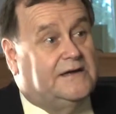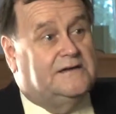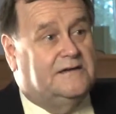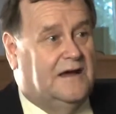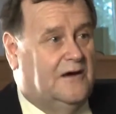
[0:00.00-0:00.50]
I
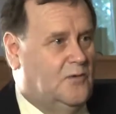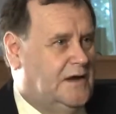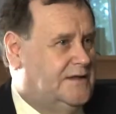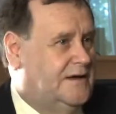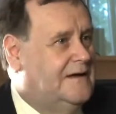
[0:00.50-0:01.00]
need to know
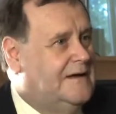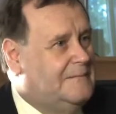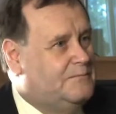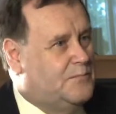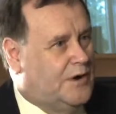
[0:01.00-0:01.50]
where the
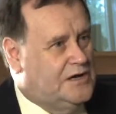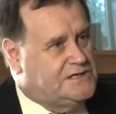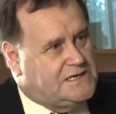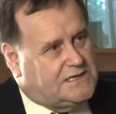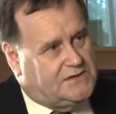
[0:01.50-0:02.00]

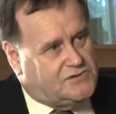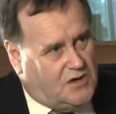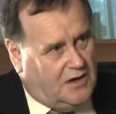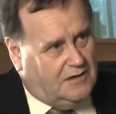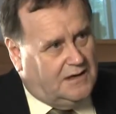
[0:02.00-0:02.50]
process
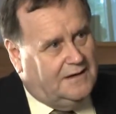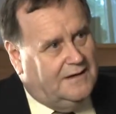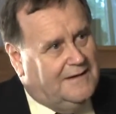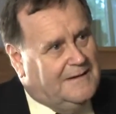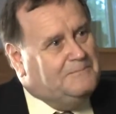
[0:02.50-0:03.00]
controlling
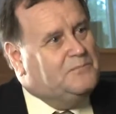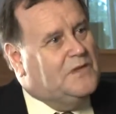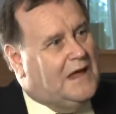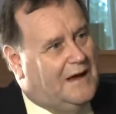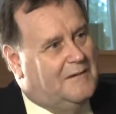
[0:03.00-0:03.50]

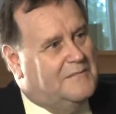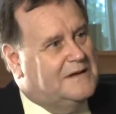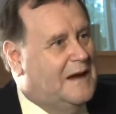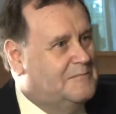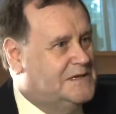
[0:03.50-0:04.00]

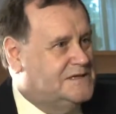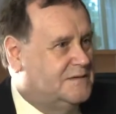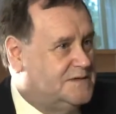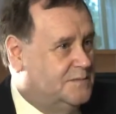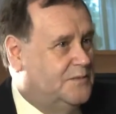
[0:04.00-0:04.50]
companies
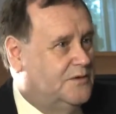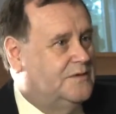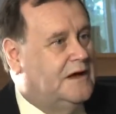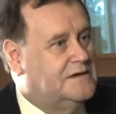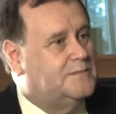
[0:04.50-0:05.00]
that
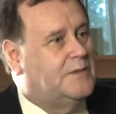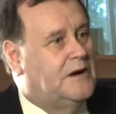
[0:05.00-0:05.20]
support those